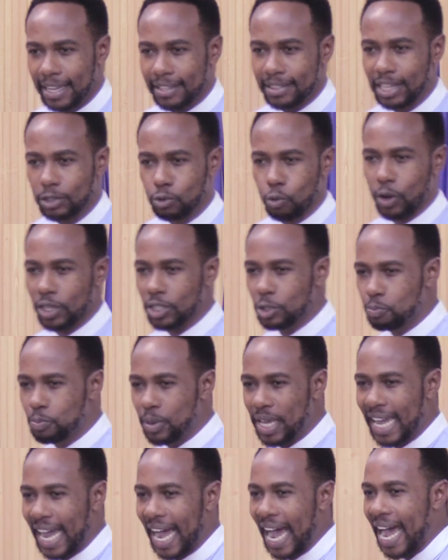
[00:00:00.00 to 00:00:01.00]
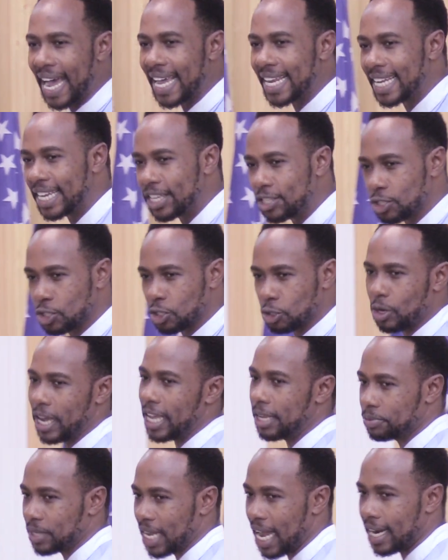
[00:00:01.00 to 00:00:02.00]
that was behind his
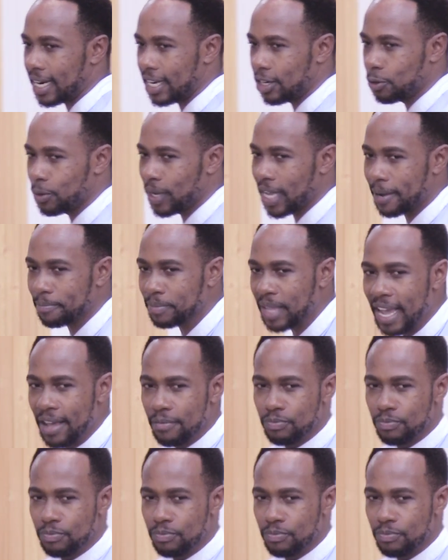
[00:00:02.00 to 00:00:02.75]
stripes, hallelujah,